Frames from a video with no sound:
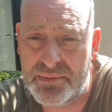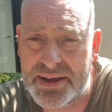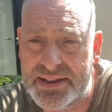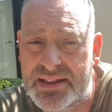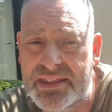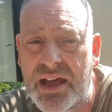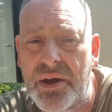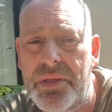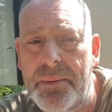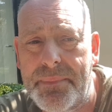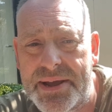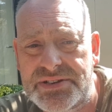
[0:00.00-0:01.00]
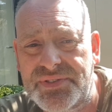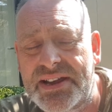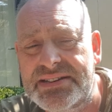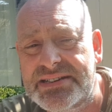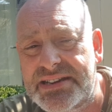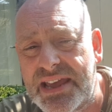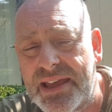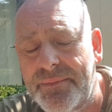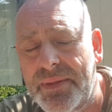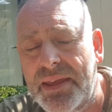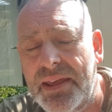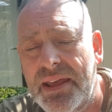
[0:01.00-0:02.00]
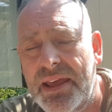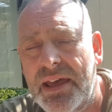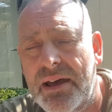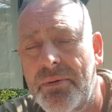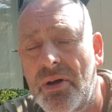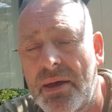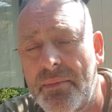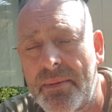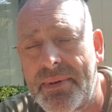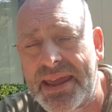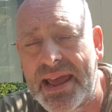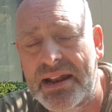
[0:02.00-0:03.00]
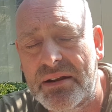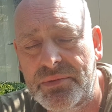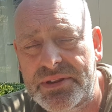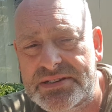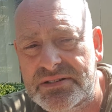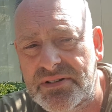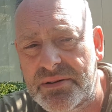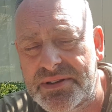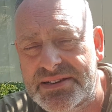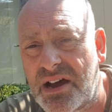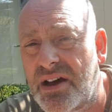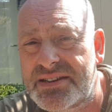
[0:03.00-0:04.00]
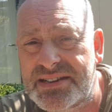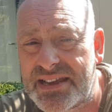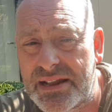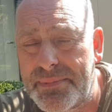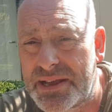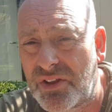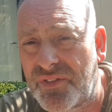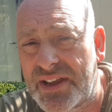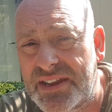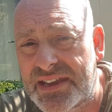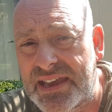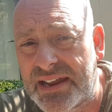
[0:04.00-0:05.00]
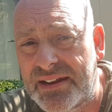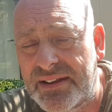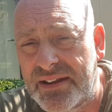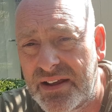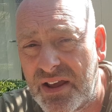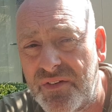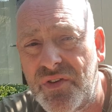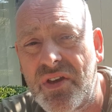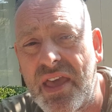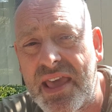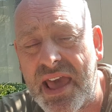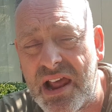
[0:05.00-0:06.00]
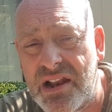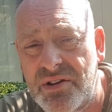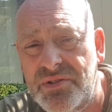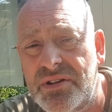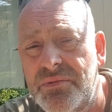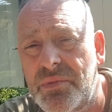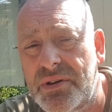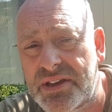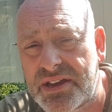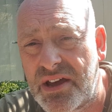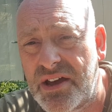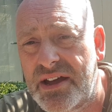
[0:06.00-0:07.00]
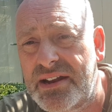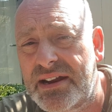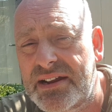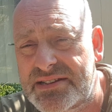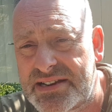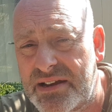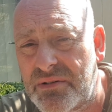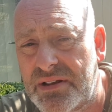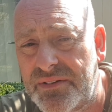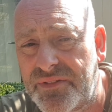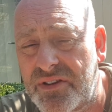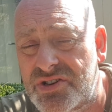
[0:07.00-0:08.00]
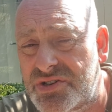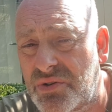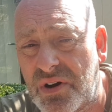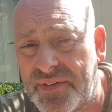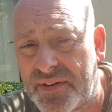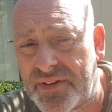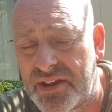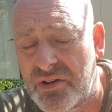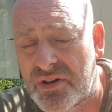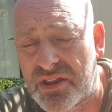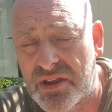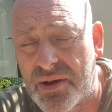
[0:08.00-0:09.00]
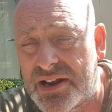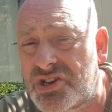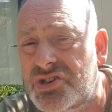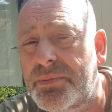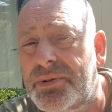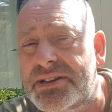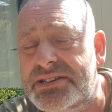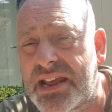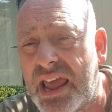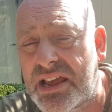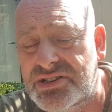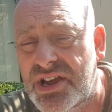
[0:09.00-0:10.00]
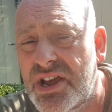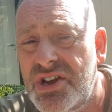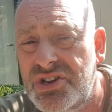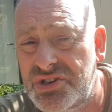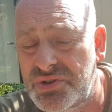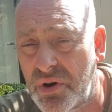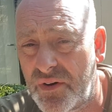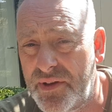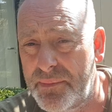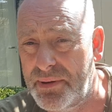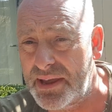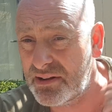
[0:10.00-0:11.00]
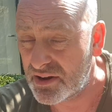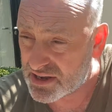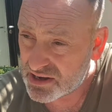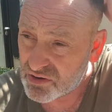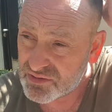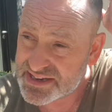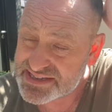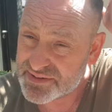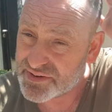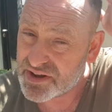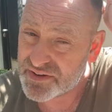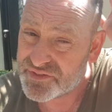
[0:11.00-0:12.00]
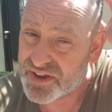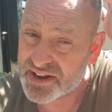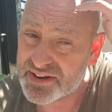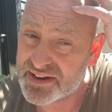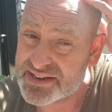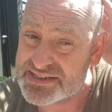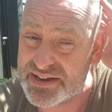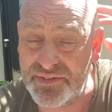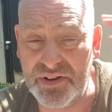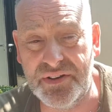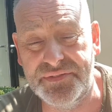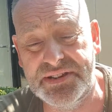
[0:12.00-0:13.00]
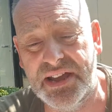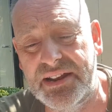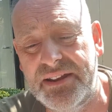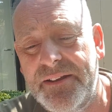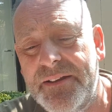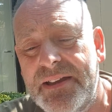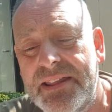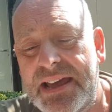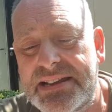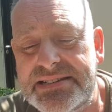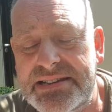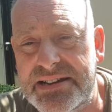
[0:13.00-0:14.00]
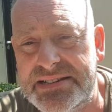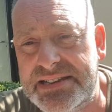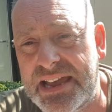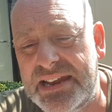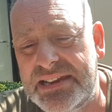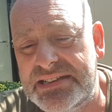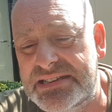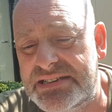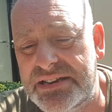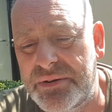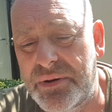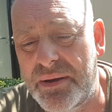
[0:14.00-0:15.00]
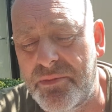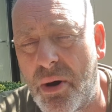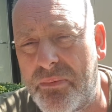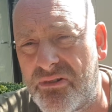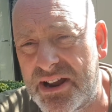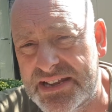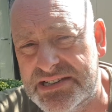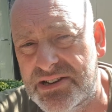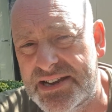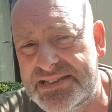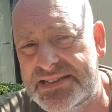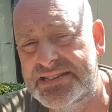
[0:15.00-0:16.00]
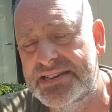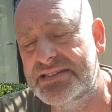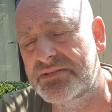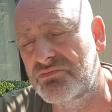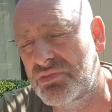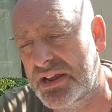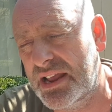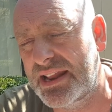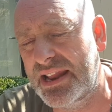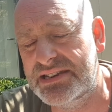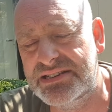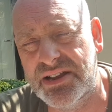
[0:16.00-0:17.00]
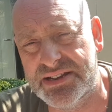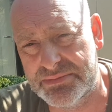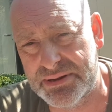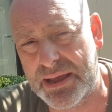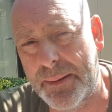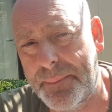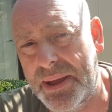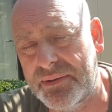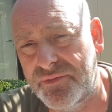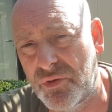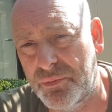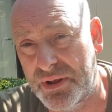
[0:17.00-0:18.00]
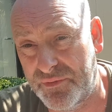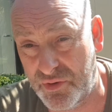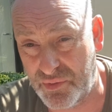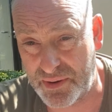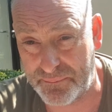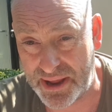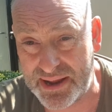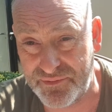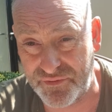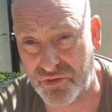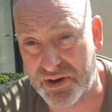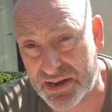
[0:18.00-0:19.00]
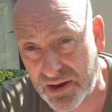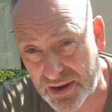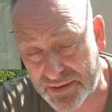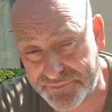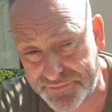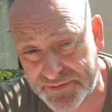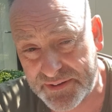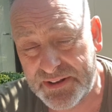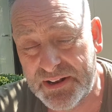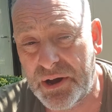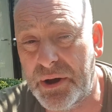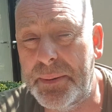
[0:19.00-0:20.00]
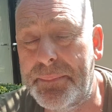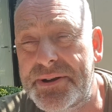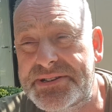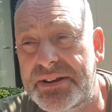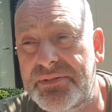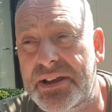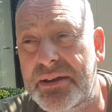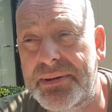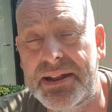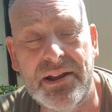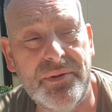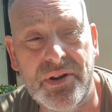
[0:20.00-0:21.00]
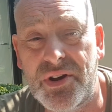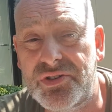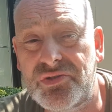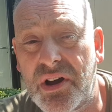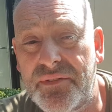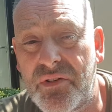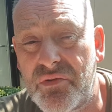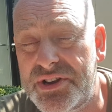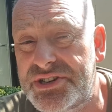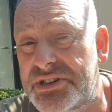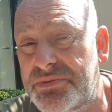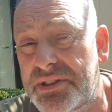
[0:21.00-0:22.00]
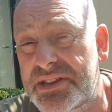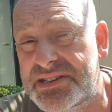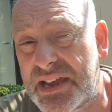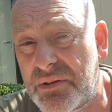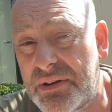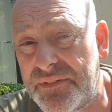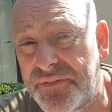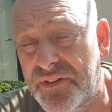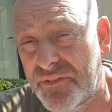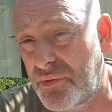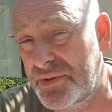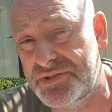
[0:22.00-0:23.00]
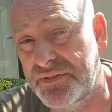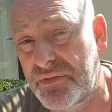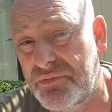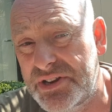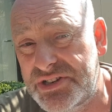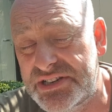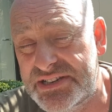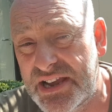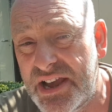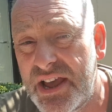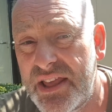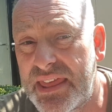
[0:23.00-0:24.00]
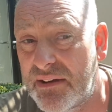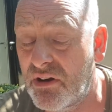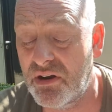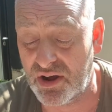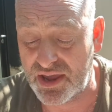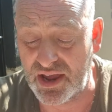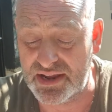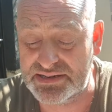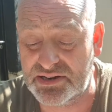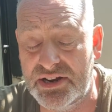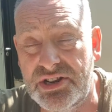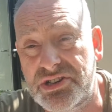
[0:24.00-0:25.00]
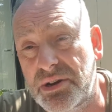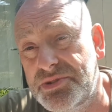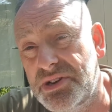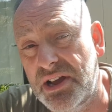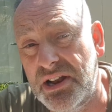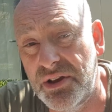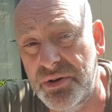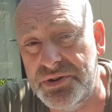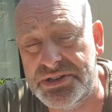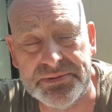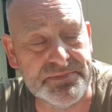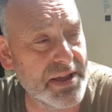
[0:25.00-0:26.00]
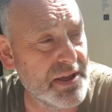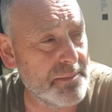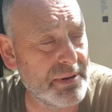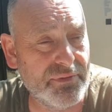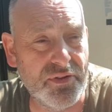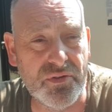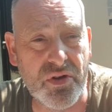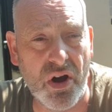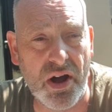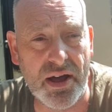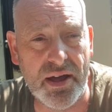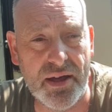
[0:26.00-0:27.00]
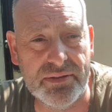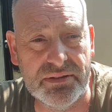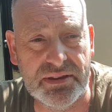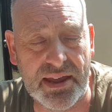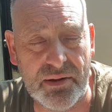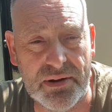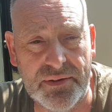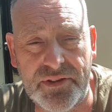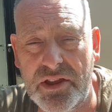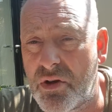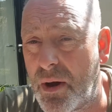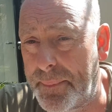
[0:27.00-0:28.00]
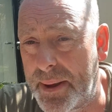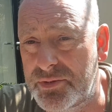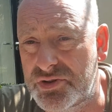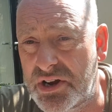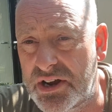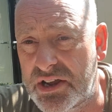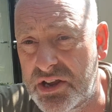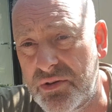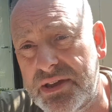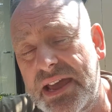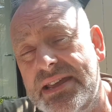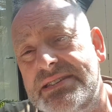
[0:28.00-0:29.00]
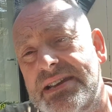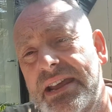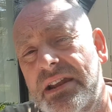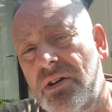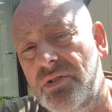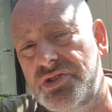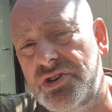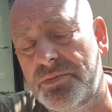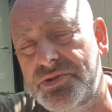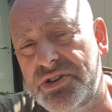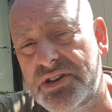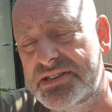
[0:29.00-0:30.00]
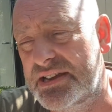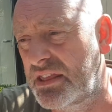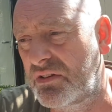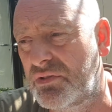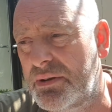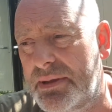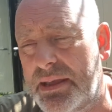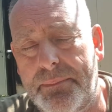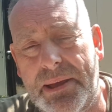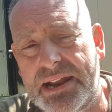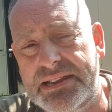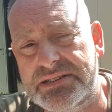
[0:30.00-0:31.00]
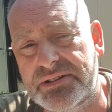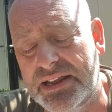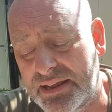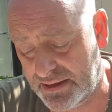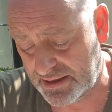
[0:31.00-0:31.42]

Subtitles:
make the dough, the best van to get, and although my mate Alan will disagree with this, I'd say get the biggest van you can. If you could get a Luton with a curtain and a tail lift, short of it, you can do any job on the CX, short of it being like a lorry, 7.5 tonne. And a 7.5 tonne, that starts getting into operators' licences and then it starts to become painful. But if you want a pain-free life, I personally recommend Luton. I drive a rigid with a tail lift. I've always driven rigid. There are a lot of curtain-sided jobs that I lose, but if you've got a tail lift and you've got a pump truck, you can take long jobs. You can take 3-metre pallets on it.